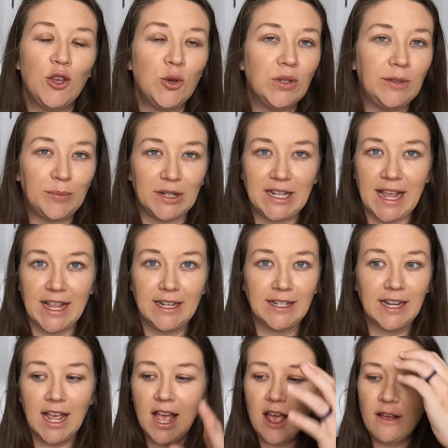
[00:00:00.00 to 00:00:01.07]
use
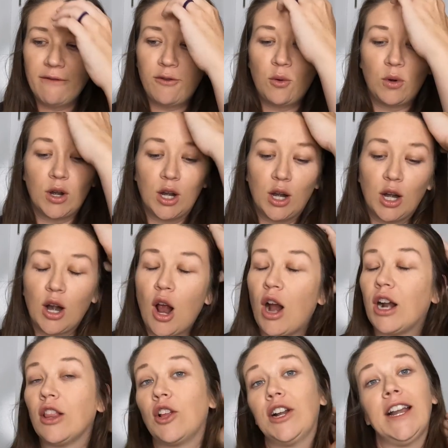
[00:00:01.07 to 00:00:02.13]
pretend for
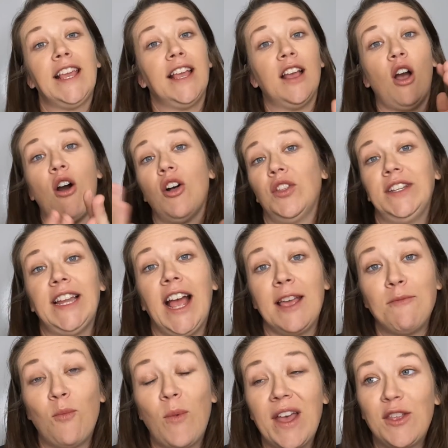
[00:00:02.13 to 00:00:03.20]
our learning all the
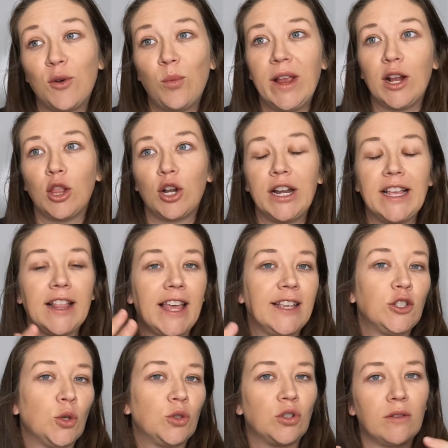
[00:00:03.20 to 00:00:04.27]
time, whether we are learning like
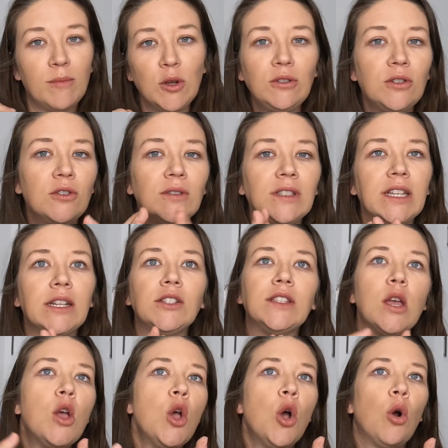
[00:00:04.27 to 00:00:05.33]
social emotional skills,
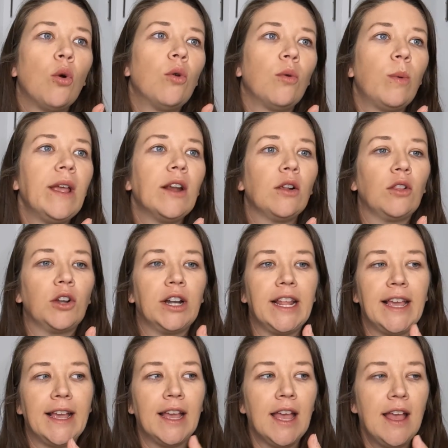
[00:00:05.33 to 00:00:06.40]
or we are
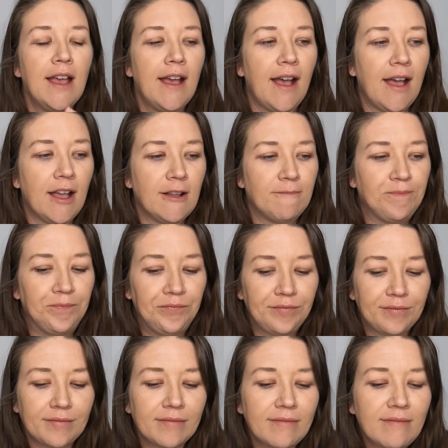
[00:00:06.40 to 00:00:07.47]
learning
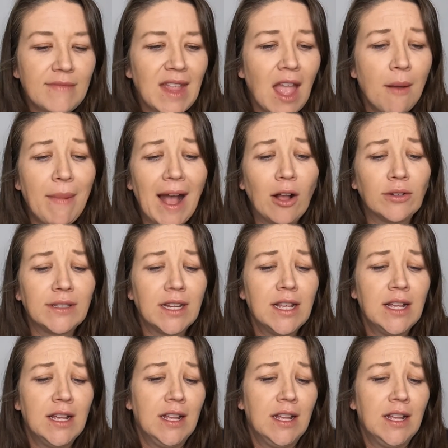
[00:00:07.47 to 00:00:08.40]
about